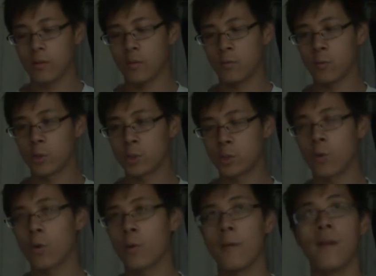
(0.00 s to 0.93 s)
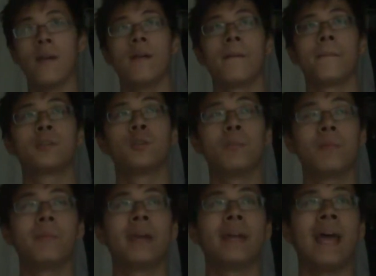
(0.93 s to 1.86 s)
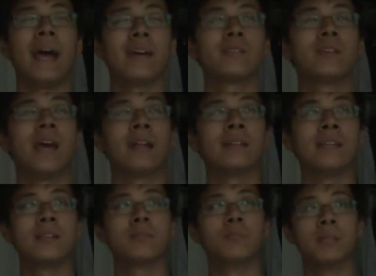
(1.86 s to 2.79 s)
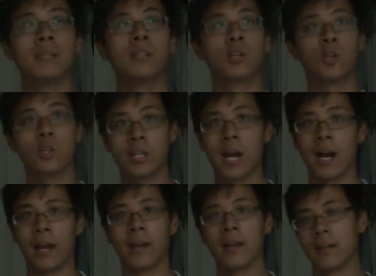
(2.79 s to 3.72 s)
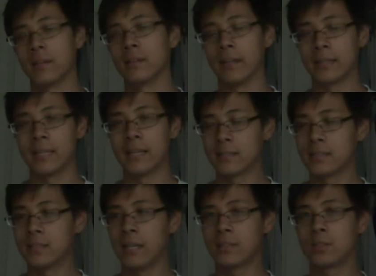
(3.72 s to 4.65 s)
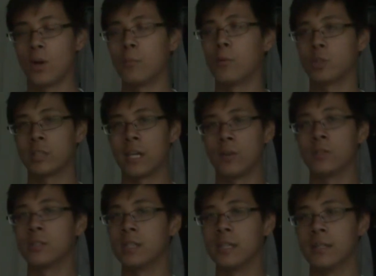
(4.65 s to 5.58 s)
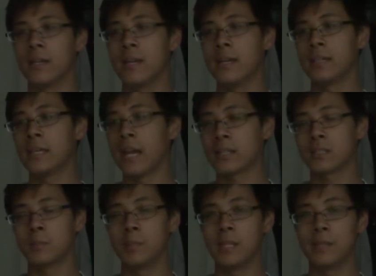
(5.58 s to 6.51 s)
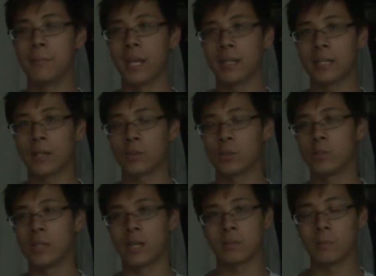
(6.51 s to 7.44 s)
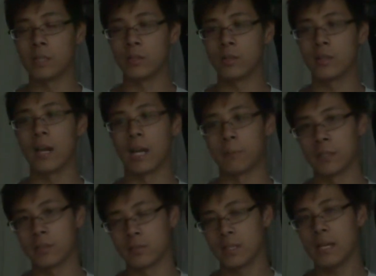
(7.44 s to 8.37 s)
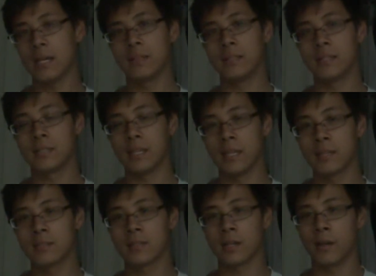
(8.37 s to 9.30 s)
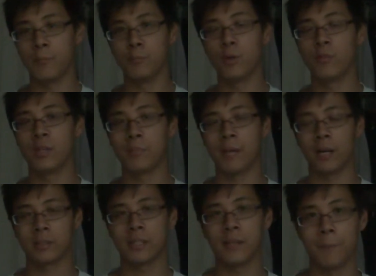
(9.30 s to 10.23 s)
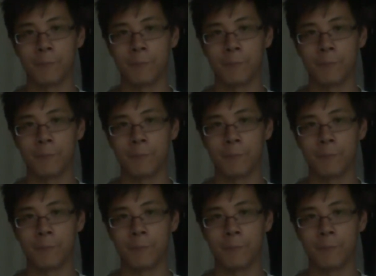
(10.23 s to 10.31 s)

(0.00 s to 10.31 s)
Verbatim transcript: for sure Superman has to at least be the good guy. Like that's that's almost guaranteed. he has to be the main character, he has to be a good guy, because this is a movie about him.